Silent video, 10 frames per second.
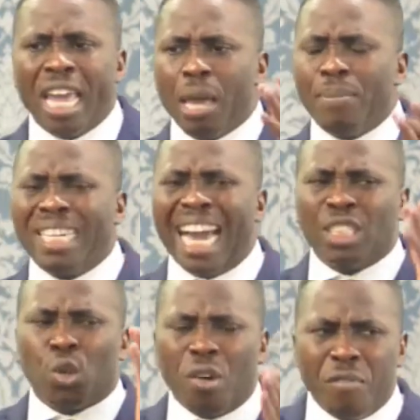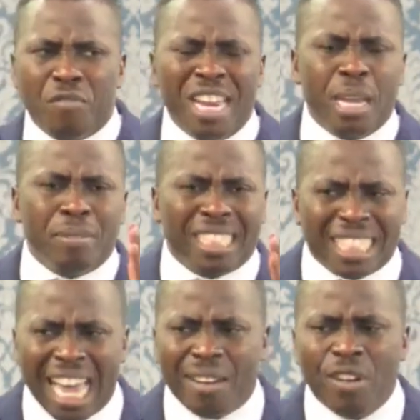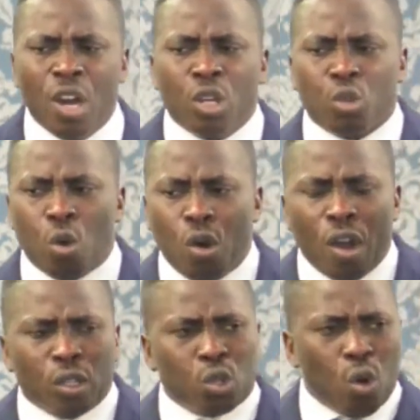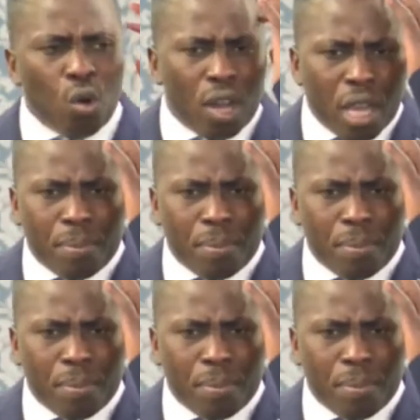He began to reveal himself to